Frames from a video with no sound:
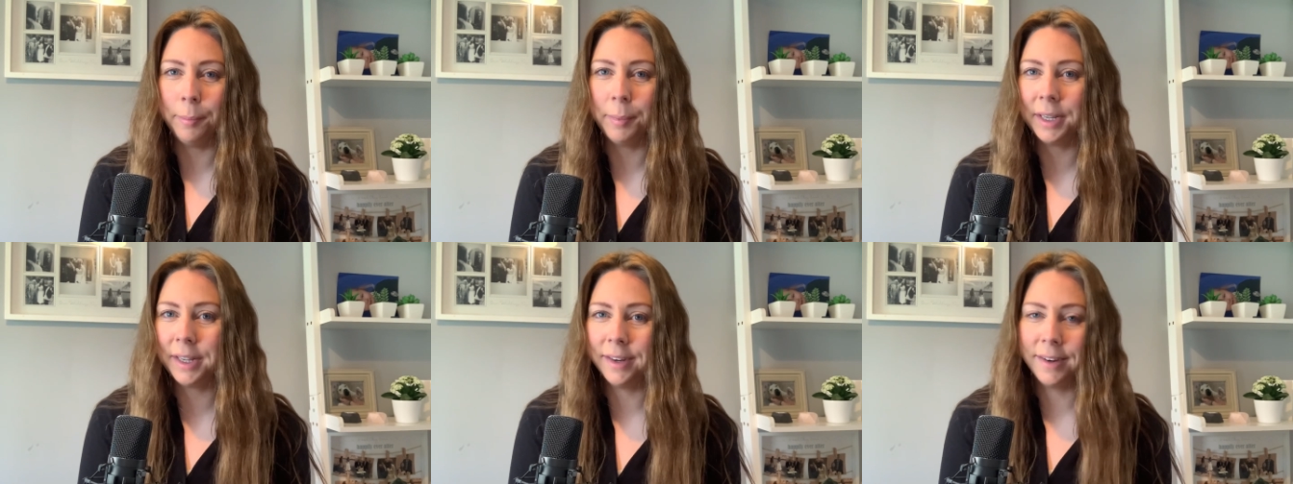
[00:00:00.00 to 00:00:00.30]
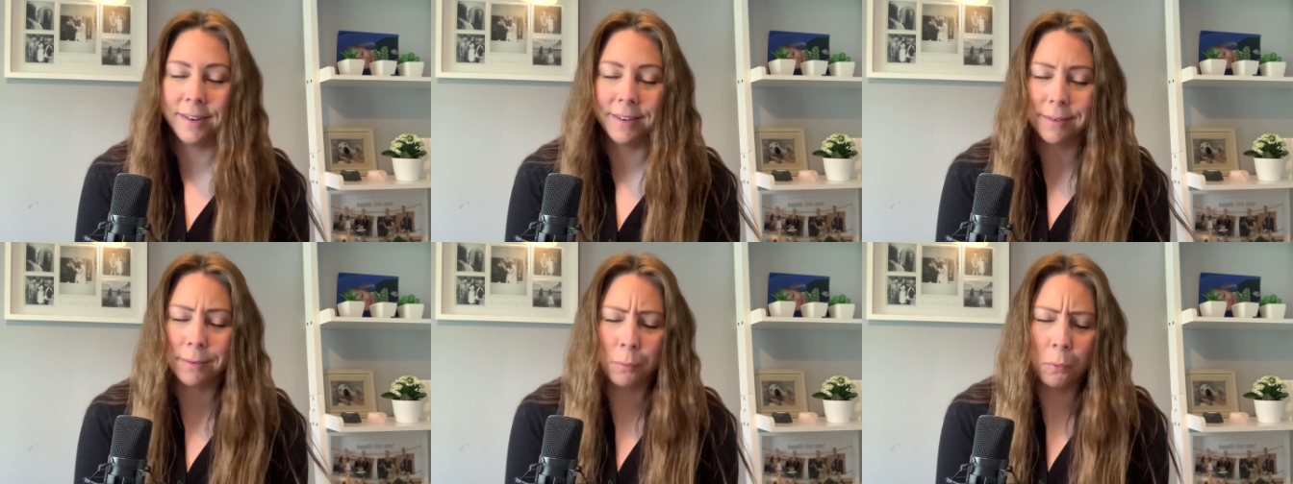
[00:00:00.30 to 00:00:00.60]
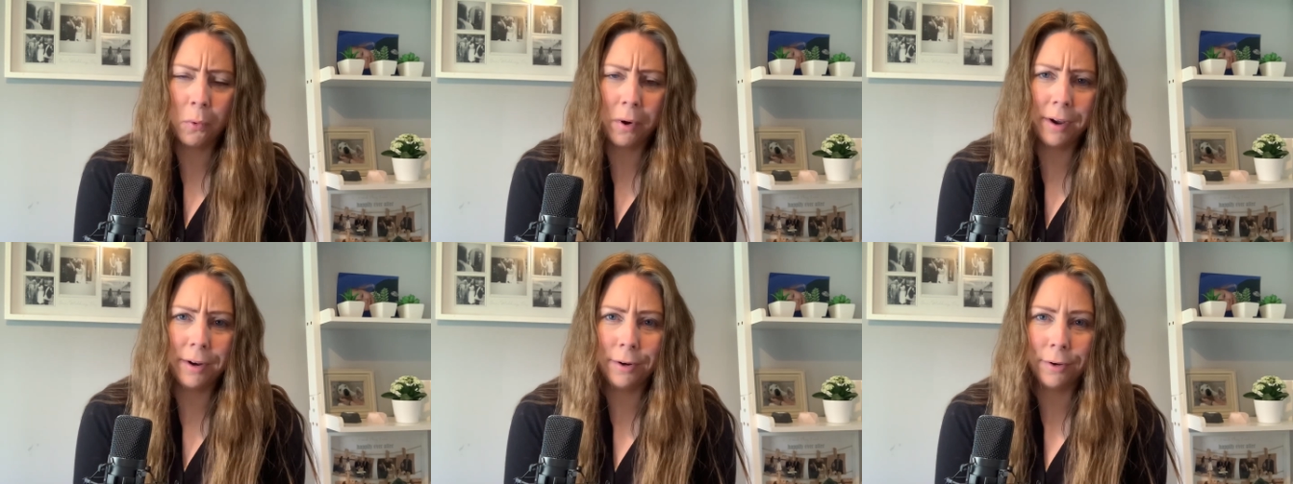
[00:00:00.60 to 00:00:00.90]
because
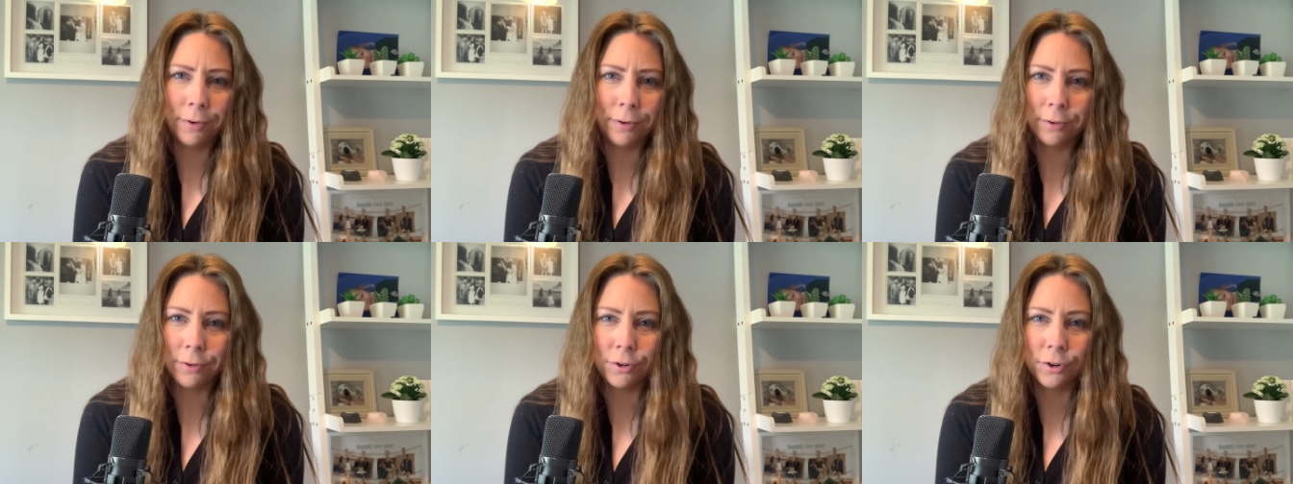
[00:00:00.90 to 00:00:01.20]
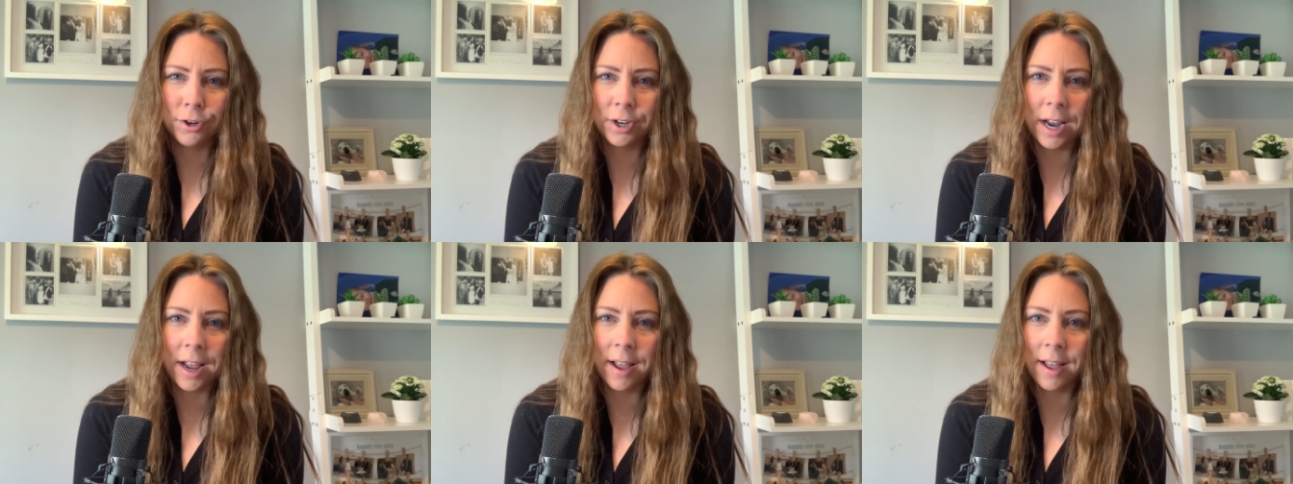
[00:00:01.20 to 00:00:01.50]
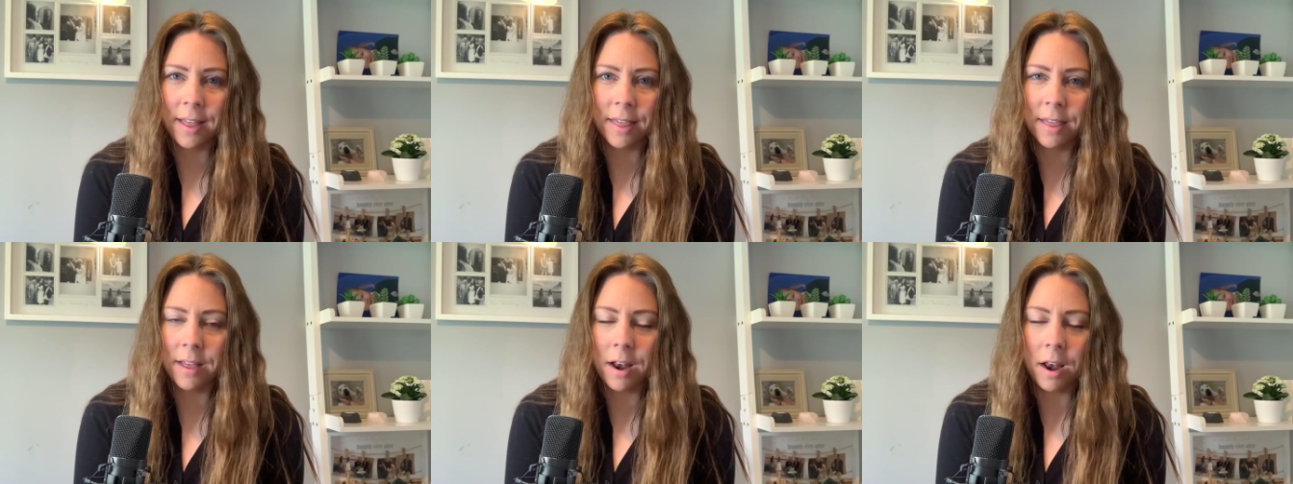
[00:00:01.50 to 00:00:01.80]
why not
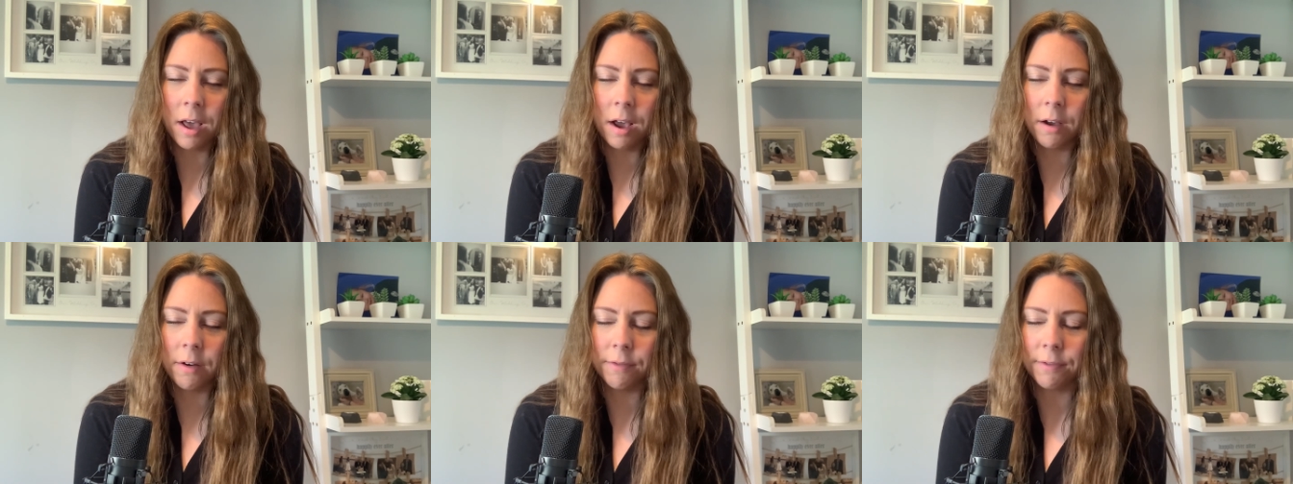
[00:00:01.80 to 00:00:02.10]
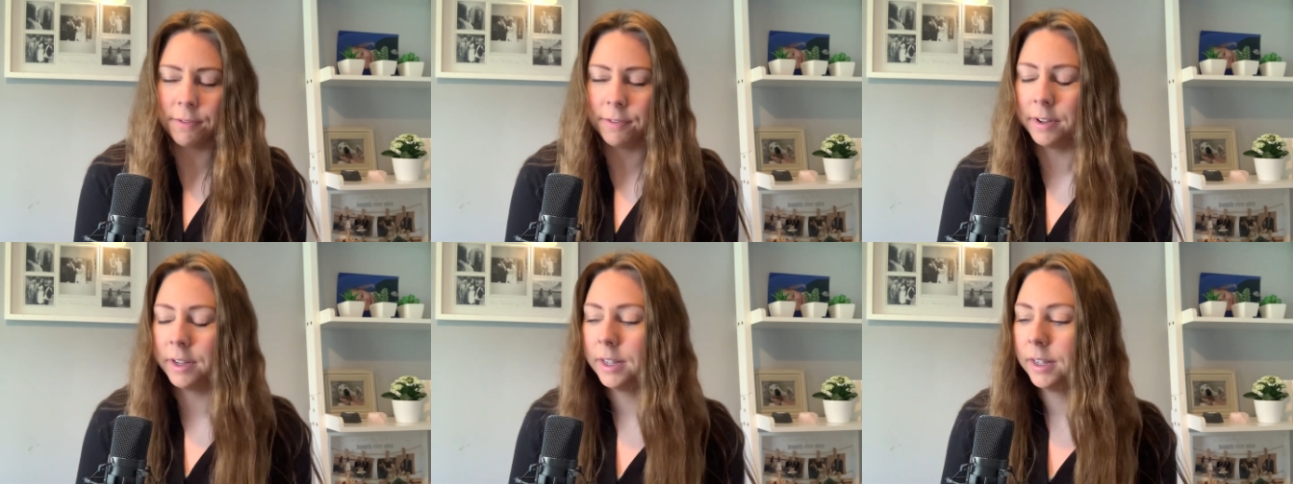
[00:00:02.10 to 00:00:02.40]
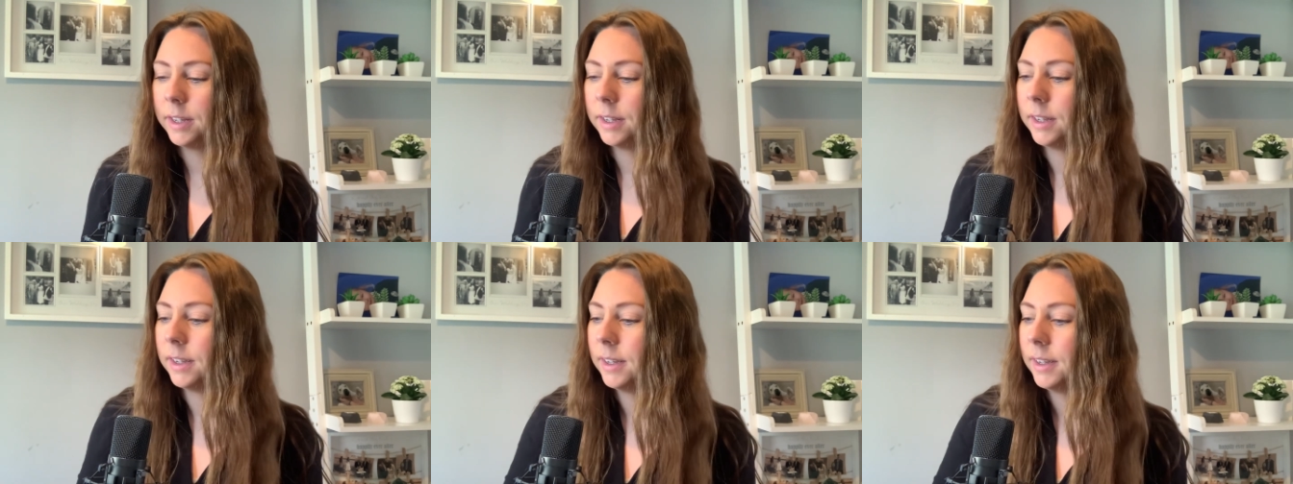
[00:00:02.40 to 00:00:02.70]
share the love?
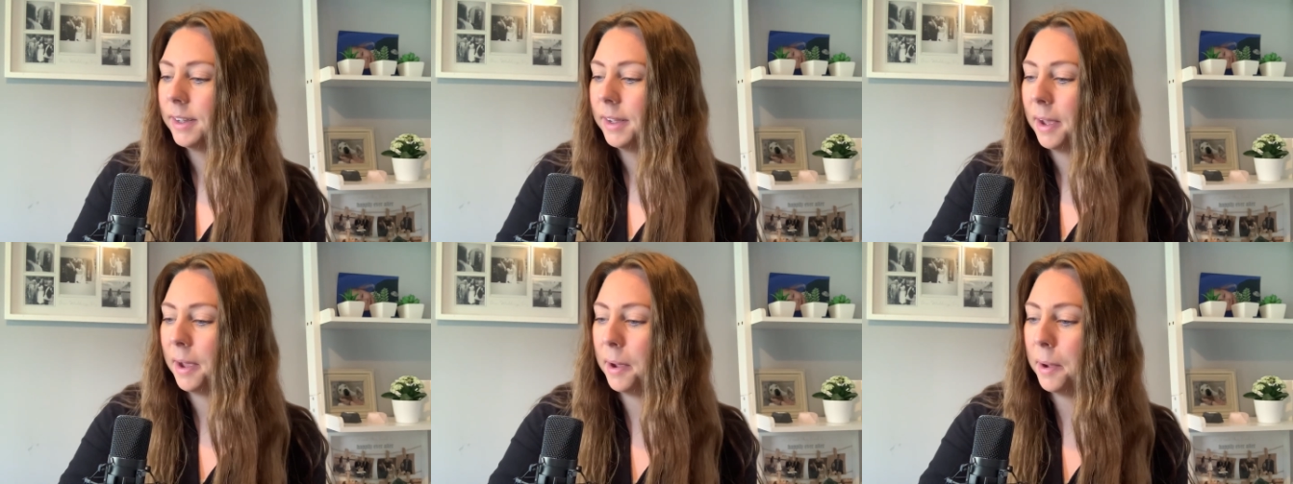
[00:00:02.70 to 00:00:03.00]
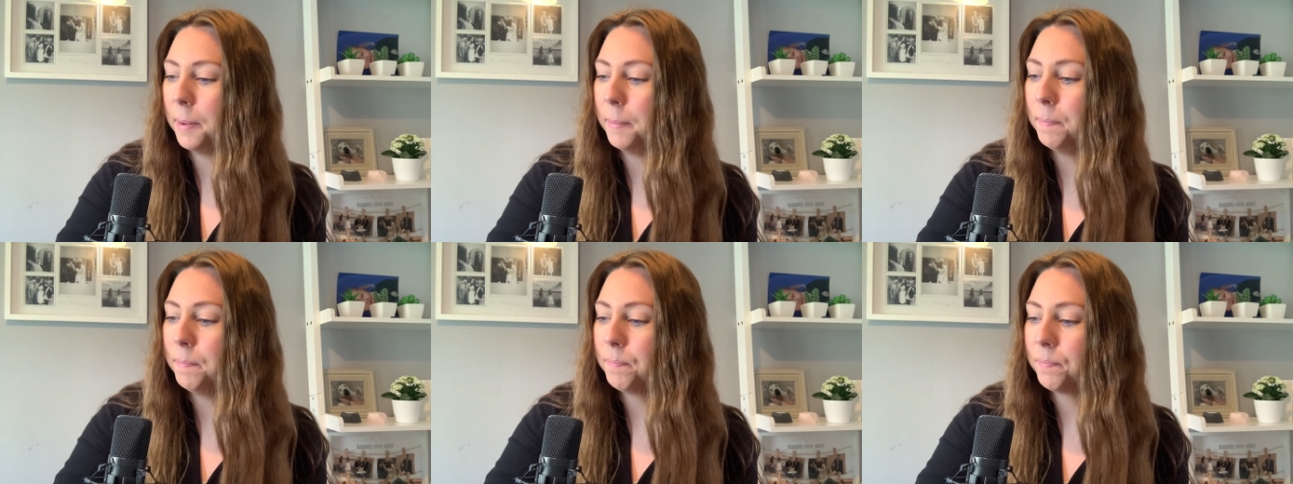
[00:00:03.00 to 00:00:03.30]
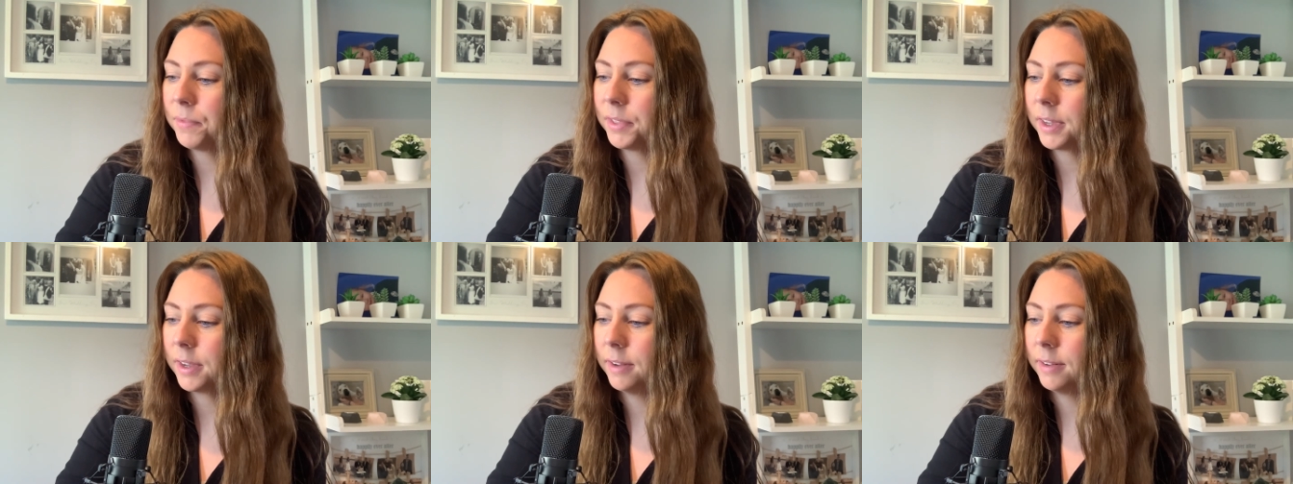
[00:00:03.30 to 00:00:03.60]
Um,
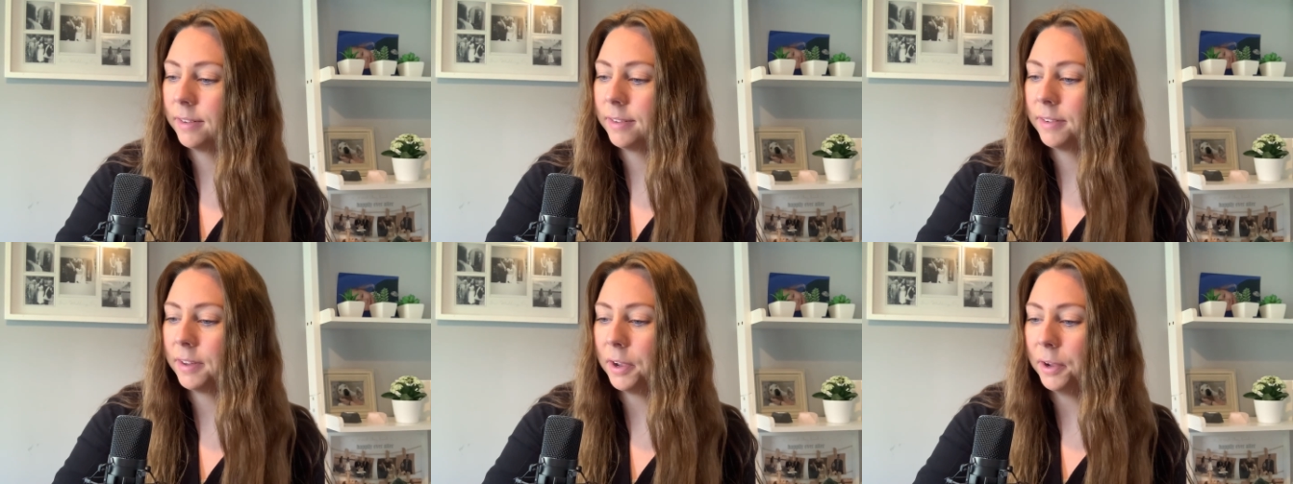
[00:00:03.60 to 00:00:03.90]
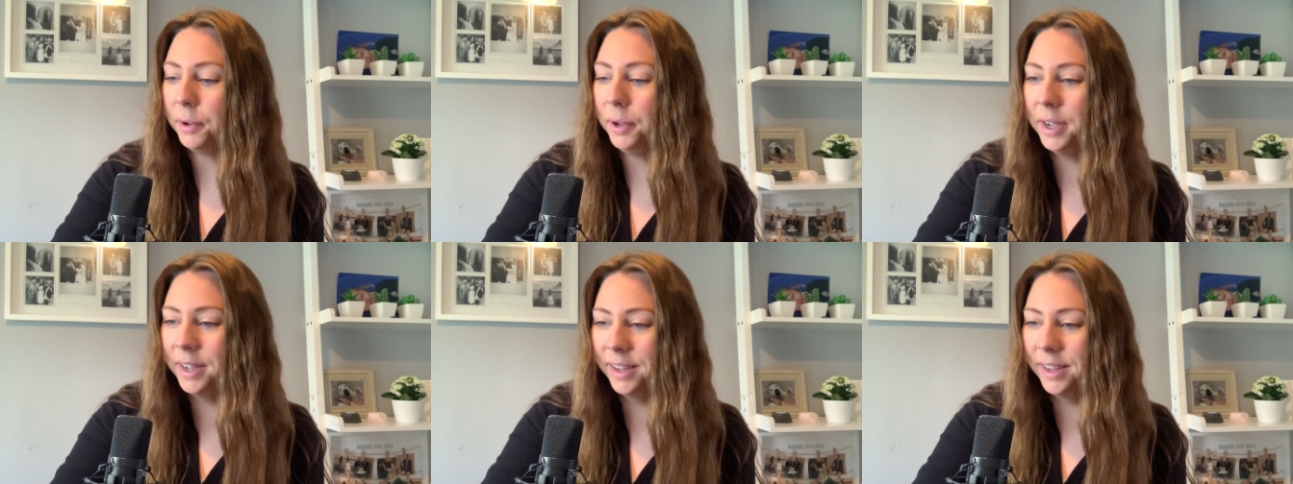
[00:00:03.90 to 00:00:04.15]
so,